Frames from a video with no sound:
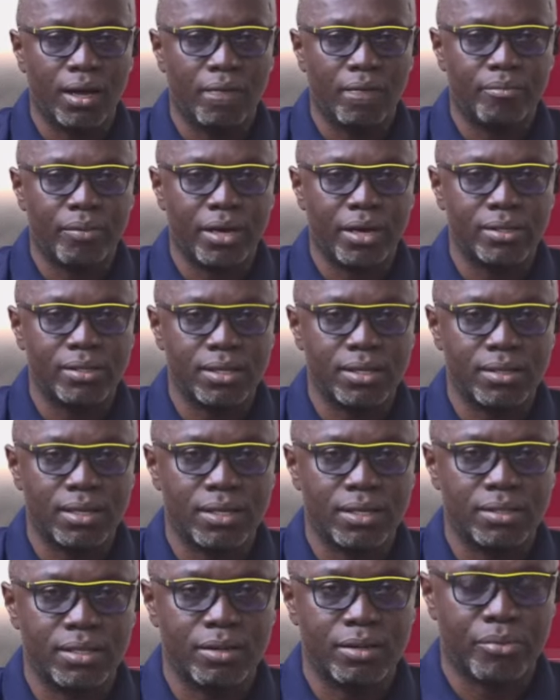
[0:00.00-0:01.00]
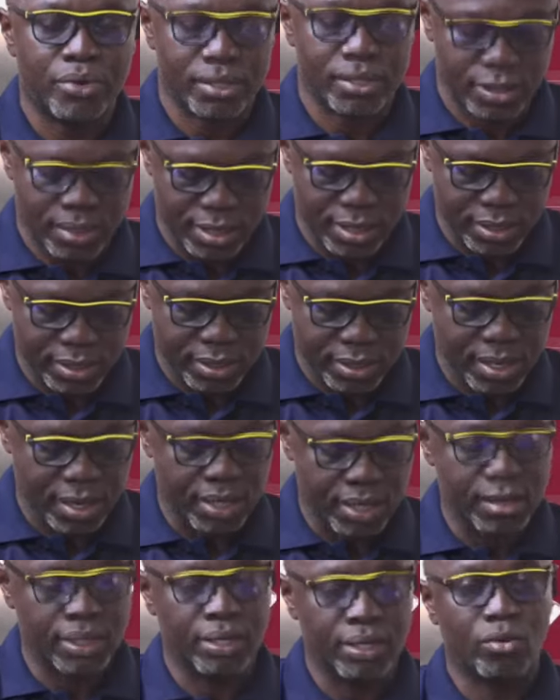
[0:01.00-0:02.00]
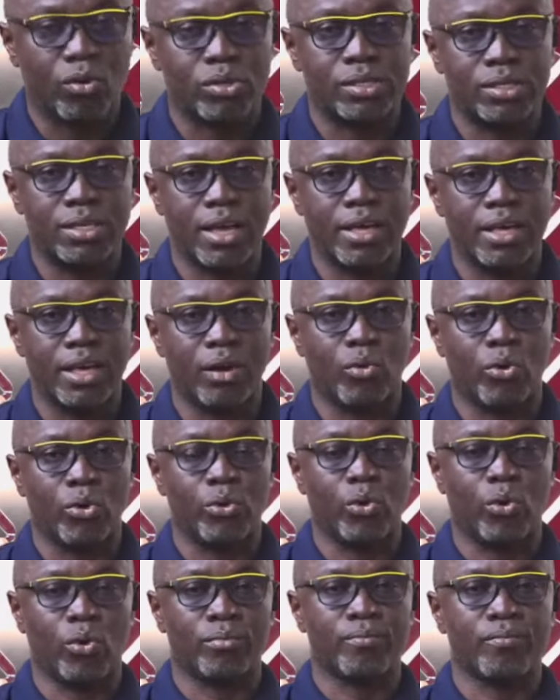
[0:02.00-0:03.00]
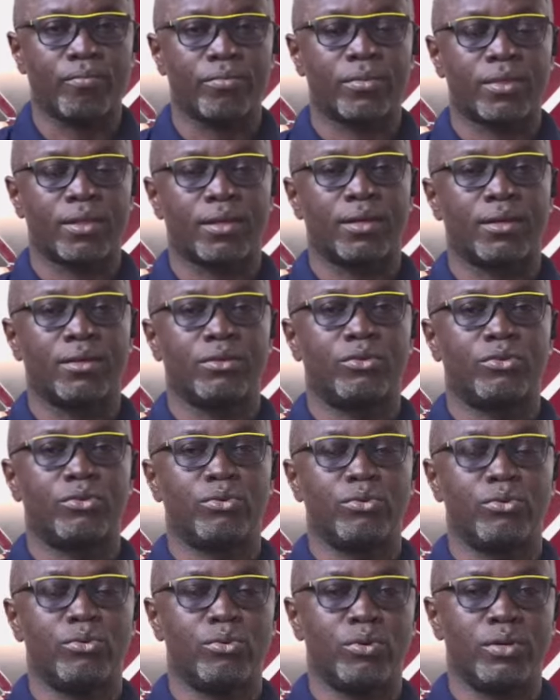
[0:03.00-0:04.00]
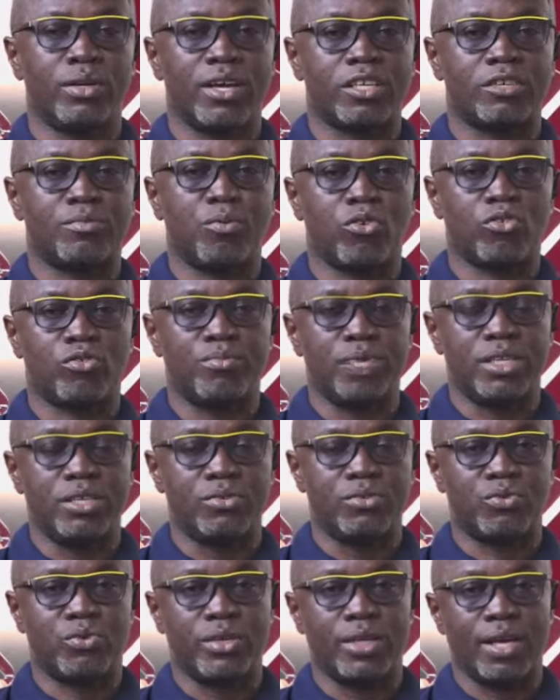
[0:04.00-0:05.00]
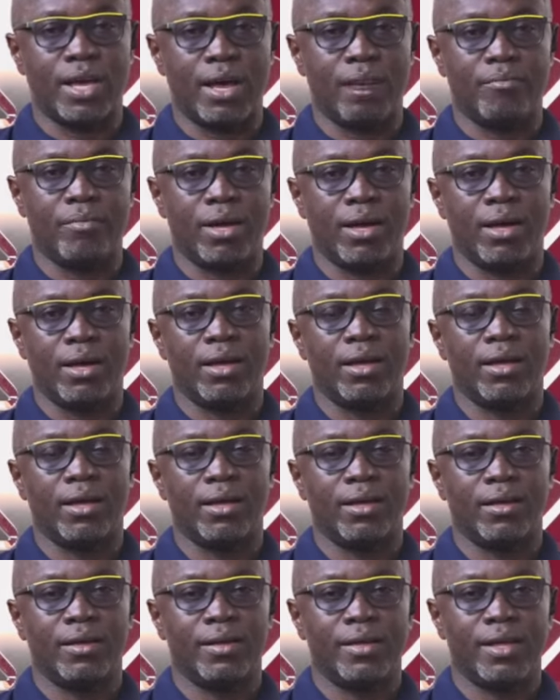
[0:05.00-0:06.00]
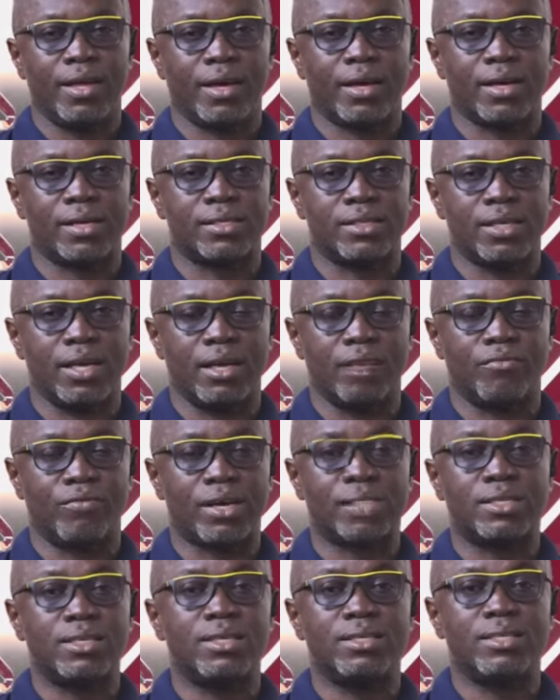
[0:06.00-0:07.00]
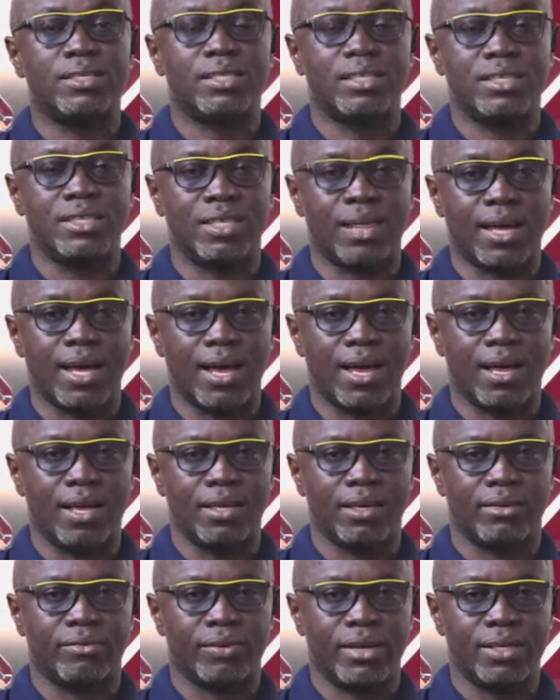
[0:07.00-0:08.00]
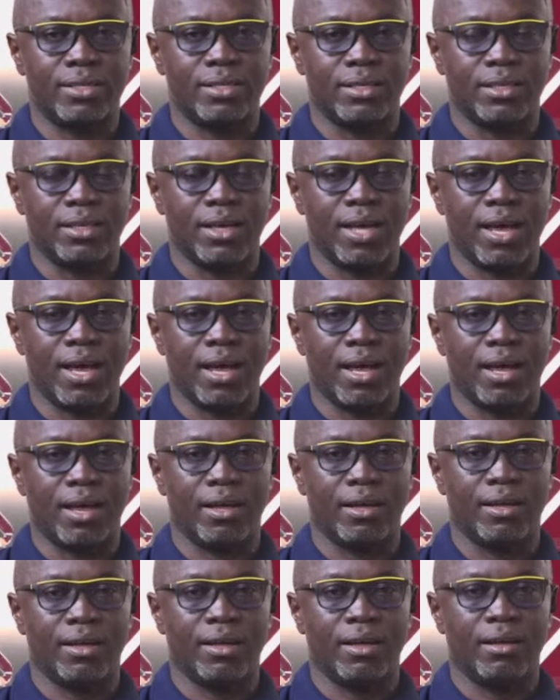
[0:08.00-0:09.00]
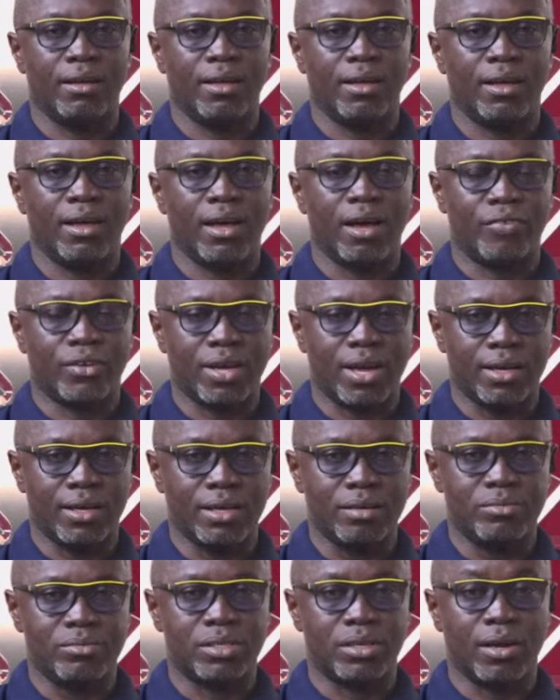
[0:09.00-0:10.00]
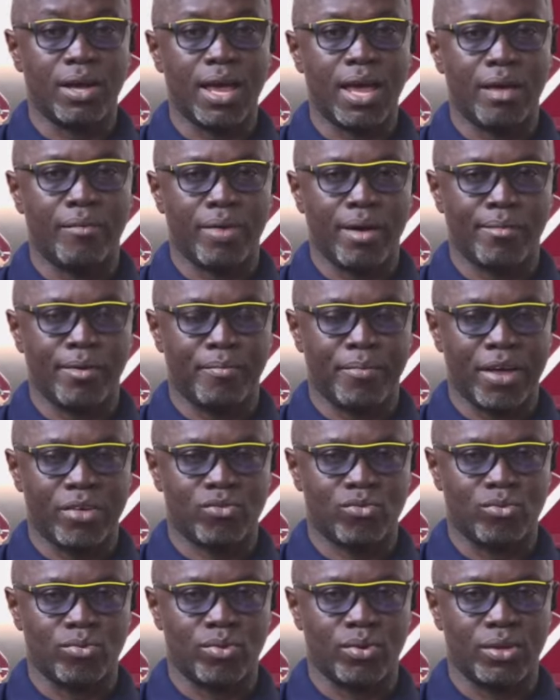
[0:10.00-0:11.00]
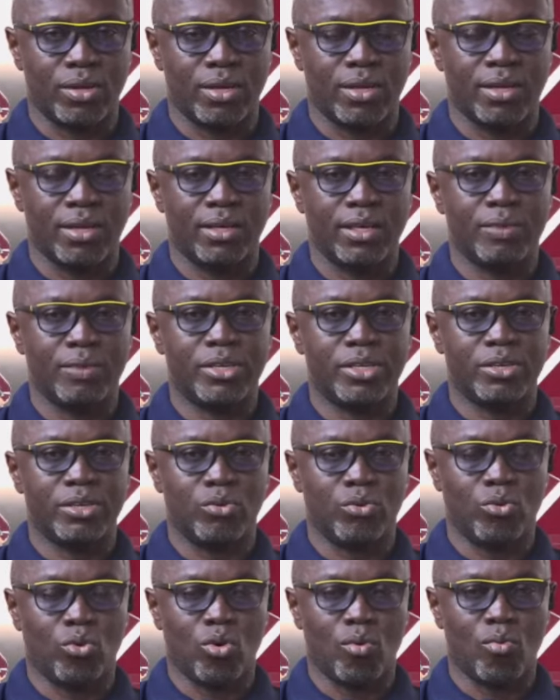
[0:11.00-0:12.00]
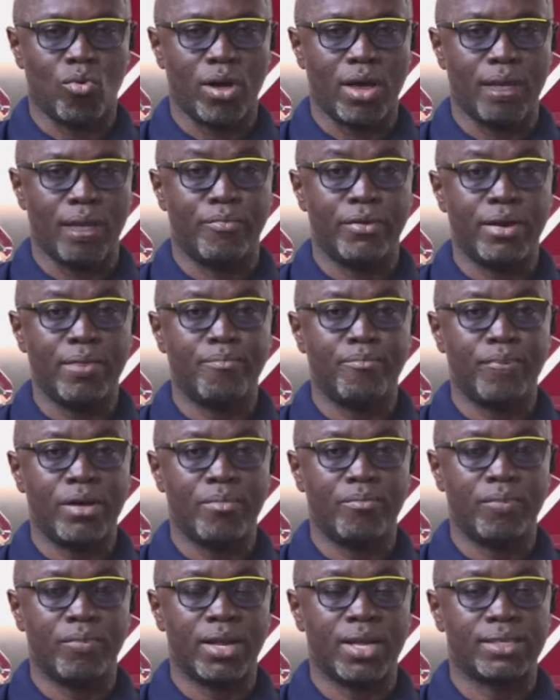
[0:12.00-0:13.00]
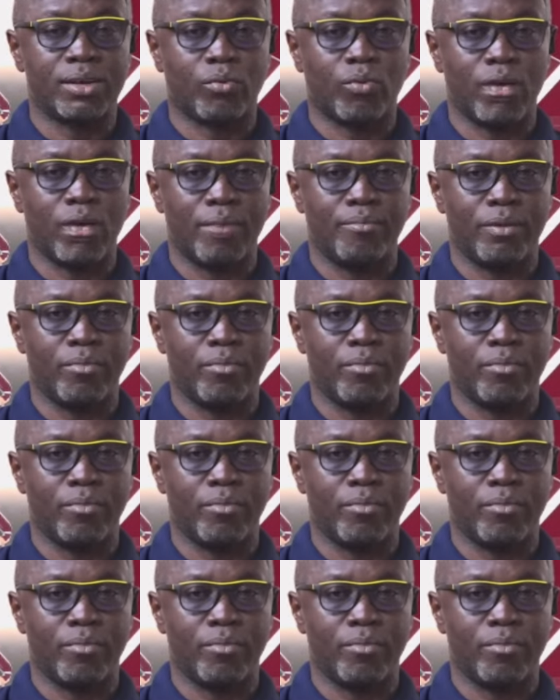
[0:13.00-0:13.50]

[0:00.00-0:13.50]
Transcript: ampa His Excellency the President the osie ye wo yo through the sports ministry ama ye ka say facilities ni nyina ye ready African games na e ba be baso ye be di hon komo e brebem na se kwan